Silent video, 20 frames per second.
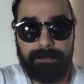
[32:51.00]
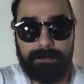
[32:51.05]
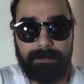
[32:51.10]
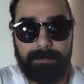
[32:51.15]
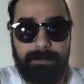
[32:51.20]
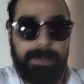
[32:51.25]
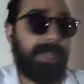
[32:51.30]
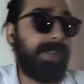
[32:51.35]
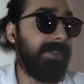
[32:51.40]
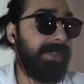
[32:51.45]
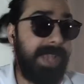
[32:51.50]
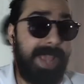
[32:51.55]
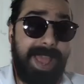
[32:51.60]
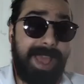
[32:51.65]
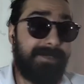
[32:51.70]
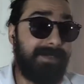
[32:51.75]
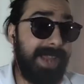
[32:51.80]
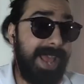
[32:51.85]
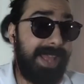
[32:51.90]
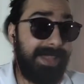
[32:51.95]
because I
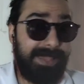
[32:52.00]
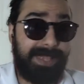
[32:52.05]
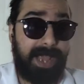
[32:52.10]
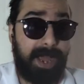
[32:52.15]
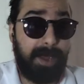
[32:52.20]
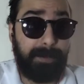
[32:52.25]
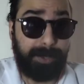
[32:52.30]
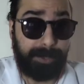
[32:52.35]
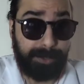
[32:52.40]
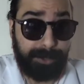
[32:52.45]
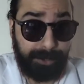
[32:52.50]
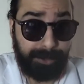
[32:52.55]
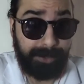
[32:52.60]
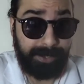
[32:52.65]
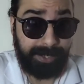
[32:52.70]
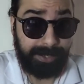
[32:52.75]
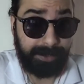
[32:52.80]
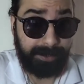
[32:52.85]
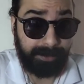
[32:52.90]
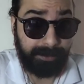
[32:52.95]
haven't had the
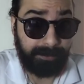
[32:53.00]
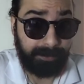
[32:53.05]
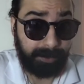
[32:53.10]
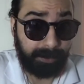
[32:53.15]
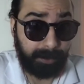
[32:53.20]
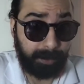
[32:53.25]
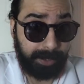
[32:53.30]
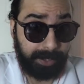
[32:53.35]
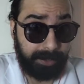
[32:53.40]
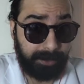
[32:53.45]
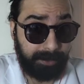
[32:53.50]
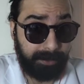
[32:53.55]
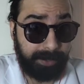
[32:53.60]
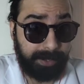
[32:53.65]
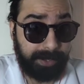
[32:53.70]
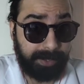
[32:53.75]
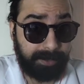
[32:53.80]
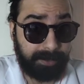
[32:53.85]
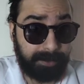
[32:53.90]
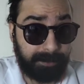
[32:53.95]
opportunity to for 22
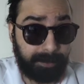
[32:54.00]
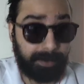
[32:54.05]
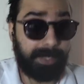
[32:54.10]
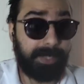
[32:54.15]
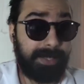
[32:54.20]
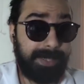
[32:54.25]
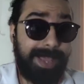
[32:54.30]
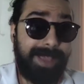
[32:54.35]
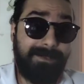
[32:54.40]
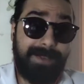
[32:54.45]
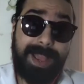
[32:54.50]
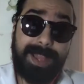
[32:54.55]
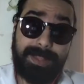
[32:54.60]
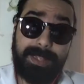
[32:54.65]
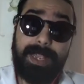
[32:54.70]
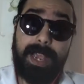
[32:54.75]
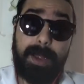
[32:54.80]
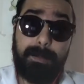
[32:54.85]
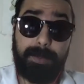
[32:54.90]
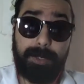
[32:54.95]
years. But they've had
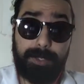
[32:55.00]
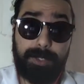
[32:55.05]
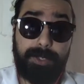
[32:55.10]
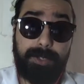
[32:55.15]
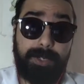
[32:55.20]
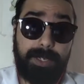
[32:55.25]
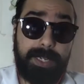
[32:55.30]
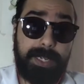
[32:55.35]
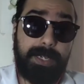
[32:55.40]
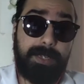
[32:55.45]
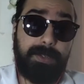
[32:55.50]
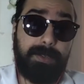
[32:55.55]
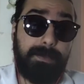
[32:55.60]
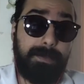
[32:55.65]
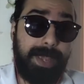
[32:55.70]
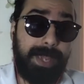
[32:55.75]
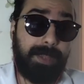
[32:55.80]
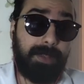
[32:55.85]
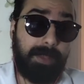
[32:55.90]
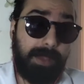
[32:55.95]
the opportunity to
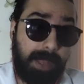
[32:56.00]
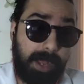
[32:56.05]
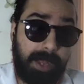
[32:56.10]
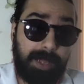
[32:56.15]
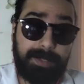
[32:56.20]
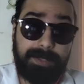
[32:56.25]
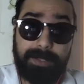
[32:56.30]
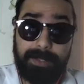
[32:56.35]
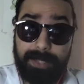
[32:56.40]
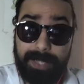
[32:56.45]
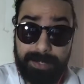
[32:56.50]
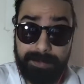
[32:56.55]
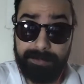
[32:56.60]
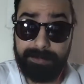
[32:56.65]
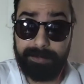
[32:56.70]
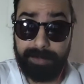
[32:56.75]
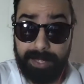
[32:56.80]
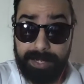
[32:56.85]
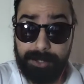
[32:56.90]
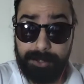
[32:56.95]
make laws and
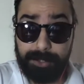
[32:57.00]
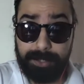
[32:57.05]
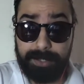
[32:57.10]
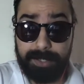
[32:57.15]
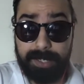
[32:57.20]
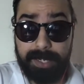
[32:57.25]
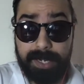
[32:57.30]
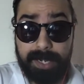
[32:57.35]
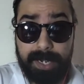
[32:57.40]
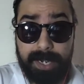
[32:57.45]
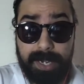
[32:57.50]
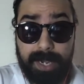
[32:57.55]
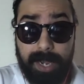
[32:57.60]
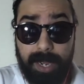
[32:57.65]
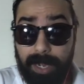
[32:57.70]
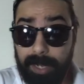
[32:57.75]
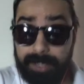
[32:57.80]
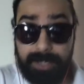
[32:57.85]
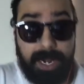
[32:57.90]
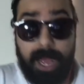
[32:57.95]
legislation,
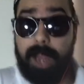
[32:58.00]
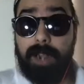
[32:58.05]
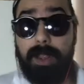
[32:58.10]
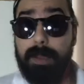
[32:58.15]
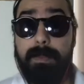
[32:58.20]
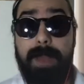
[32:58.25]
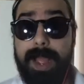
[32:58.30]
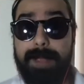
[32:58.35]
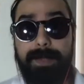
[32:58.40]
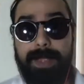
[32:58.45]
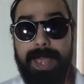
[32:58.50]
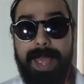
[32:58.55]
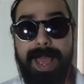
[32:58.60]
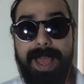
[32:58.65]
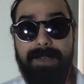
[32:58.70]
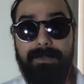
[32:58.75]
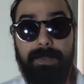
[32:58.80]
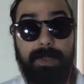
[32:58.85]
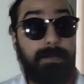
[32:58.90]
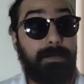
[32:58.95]
uh, not on my
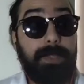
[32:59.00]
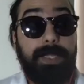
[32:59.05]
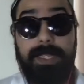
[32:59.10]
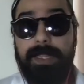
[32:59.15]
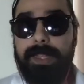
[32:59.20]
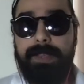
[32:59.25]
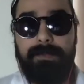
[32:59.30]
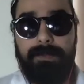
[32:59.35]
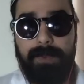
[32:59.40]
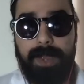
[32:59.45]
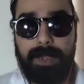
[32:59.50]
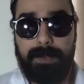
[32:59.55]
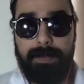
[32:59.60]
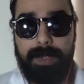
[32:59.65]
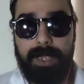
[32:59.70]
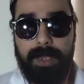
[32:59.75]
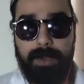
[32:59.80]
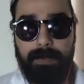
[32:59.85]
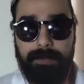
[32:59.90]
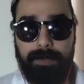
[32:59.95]
behalf, completely fuck
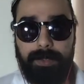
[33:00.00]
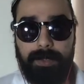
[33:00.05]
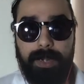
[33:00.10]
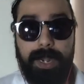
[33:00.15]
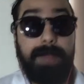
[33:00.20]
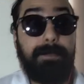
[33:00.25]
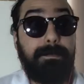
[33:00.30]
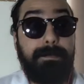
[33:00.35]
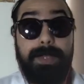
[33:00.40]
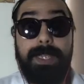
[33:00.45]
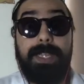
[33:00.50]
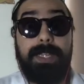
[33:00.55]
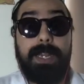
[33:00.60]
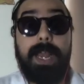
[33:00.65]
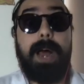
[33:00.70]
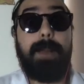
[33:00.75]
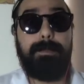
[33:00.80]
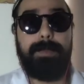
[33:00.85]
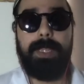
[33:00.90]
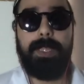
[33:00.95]
me over and me
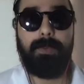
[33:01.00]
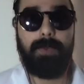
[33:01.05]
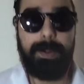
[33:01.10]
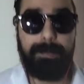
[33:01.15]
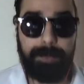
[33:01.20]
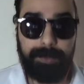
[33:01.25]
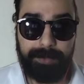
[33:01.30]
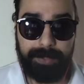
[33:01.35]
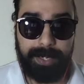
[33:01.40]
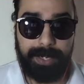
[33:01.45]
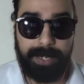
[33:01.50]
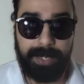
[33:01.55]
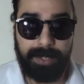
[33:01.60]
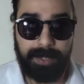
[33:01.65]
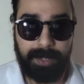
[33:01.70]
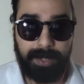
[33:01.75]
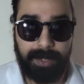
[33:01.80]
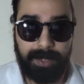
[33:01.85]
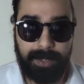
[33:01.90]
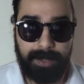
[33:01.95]
not being represented
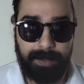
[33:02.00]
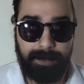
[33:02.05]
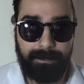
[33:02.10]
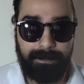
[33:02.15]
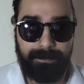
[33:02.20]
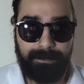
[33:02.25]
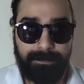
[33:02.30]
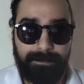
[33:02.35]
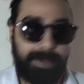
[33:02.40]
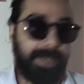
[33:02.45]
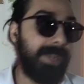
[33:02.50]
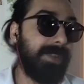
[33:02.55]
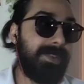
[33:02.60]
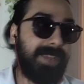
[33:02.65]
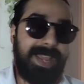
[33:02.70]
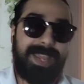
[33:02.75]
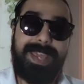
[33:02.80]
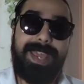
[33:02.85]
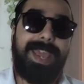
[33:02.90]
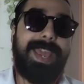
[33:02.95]
because
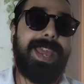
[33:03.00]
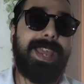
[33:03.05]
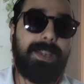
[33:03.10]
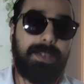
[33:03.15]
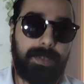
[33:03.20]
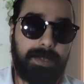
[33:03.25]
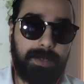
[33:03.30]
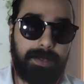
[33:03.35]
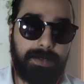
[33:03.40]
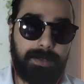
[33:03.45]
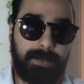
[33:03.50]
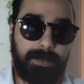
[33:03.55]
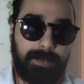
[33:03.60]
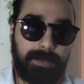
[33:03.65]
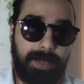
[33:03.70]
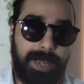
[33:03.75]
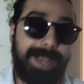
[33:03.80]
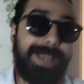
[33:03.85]
I can't, I